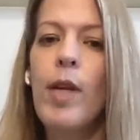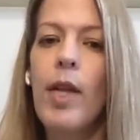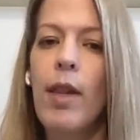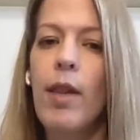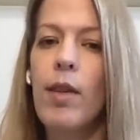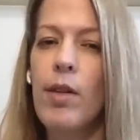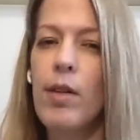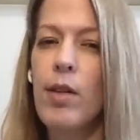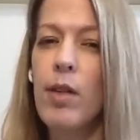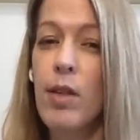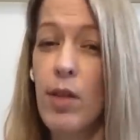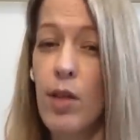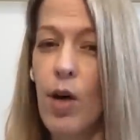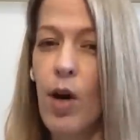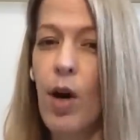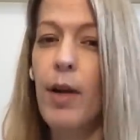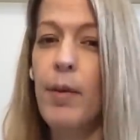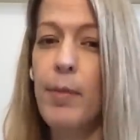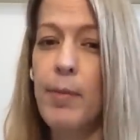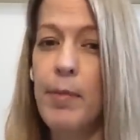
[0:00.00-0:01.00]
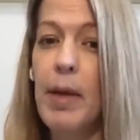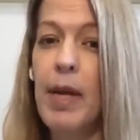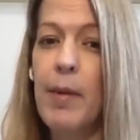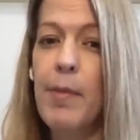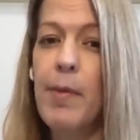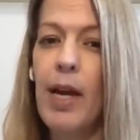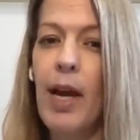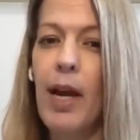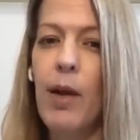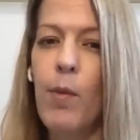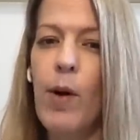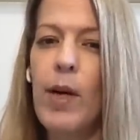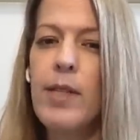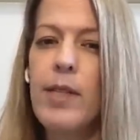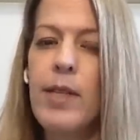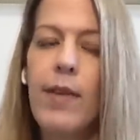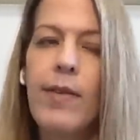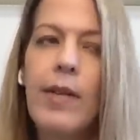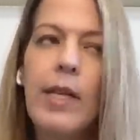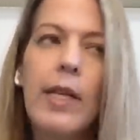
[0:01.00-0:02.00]
He thought maybe I
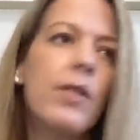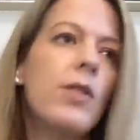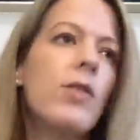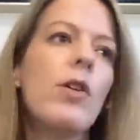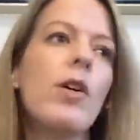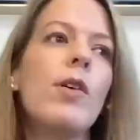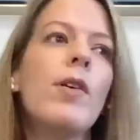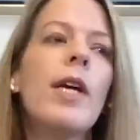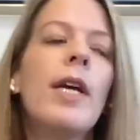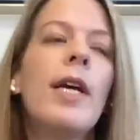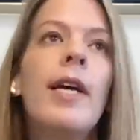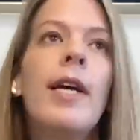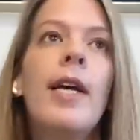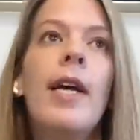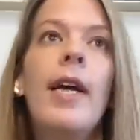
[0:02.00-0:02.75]
was having a stroke.